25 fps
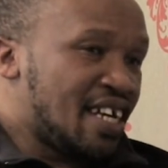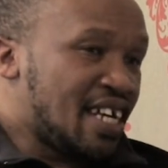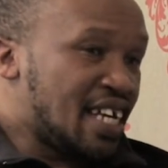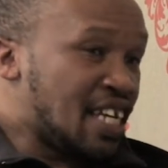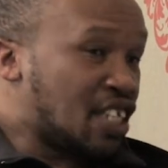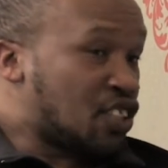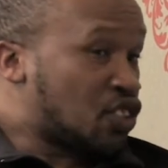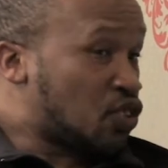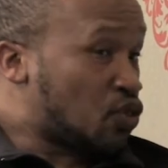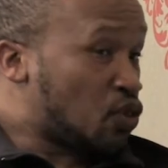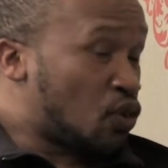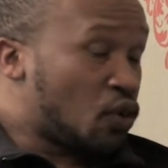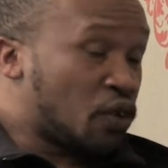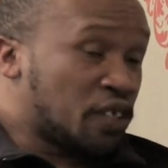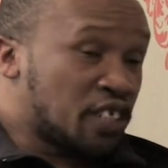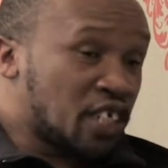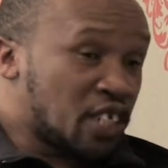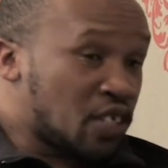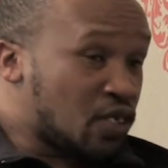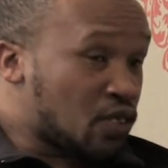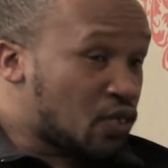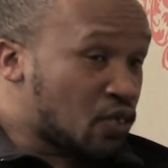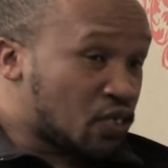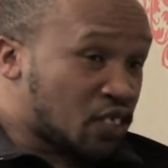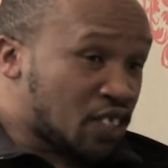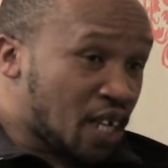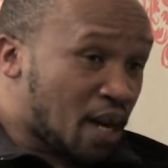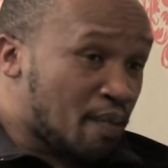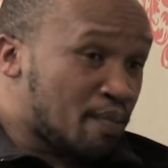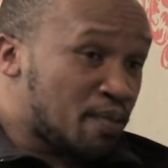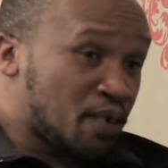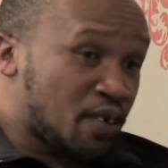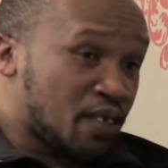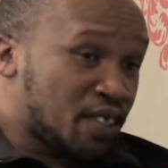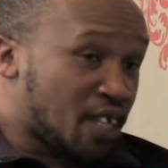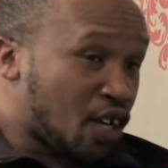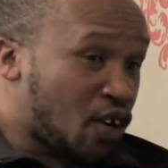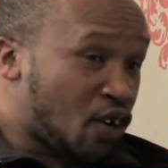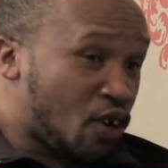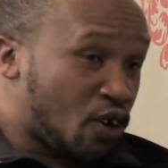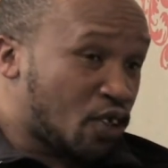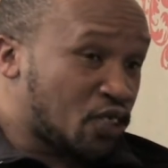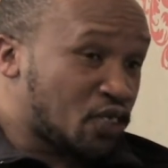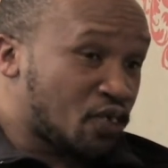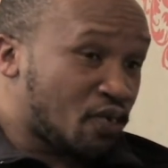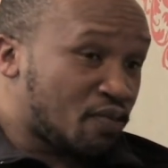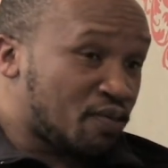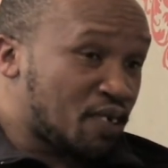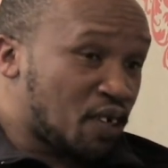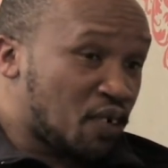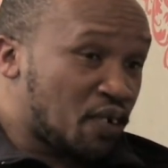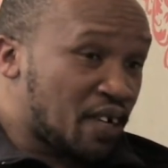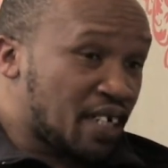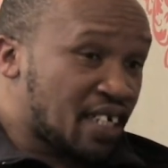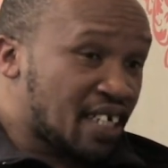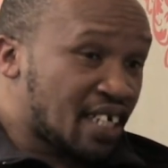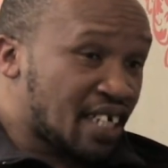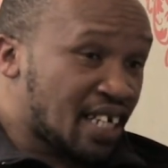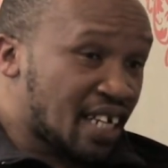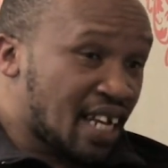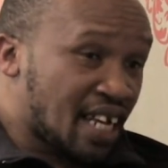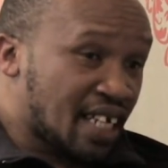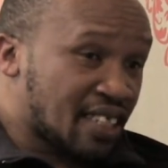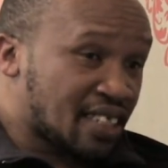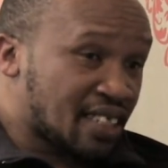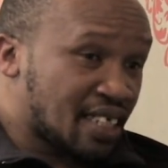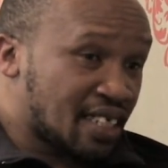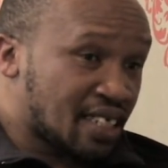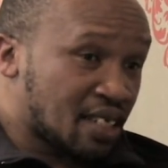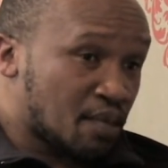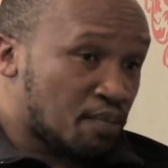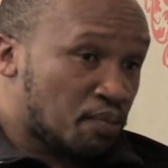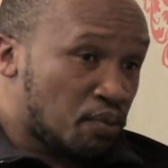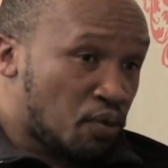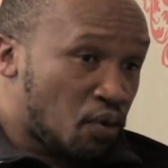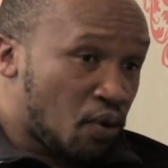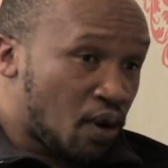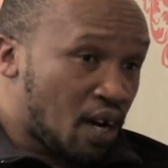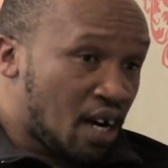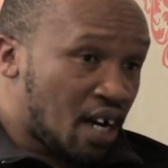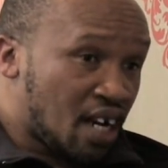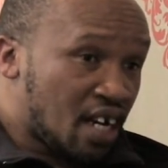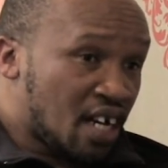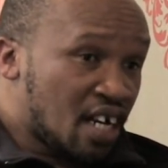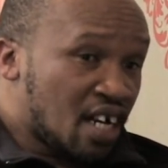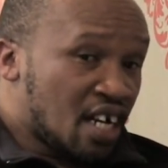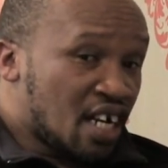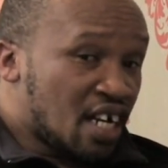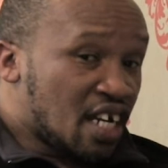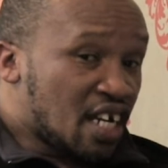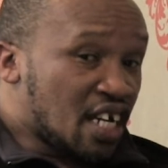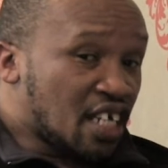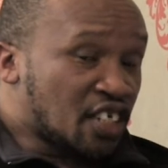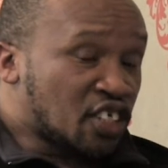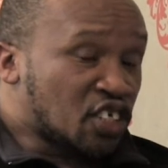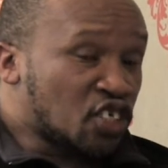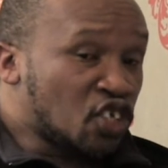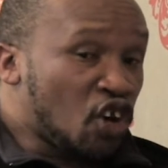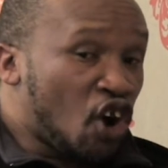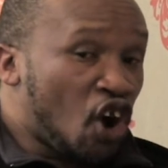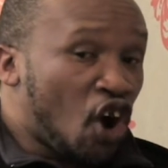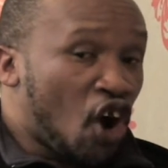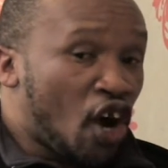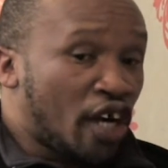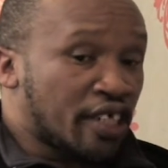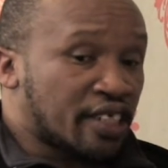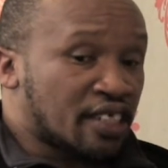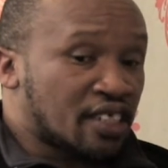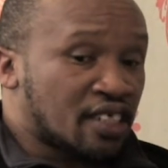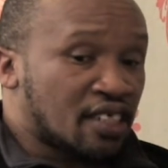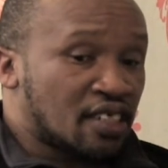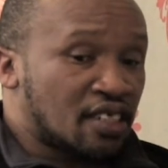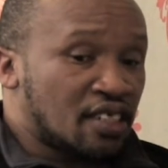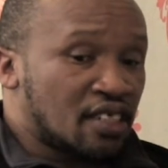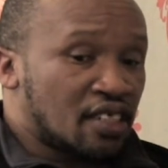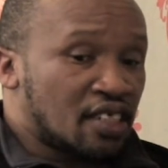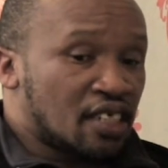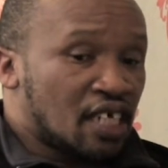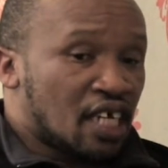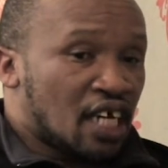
is to continue to champion the cause of the working class and the poor, is not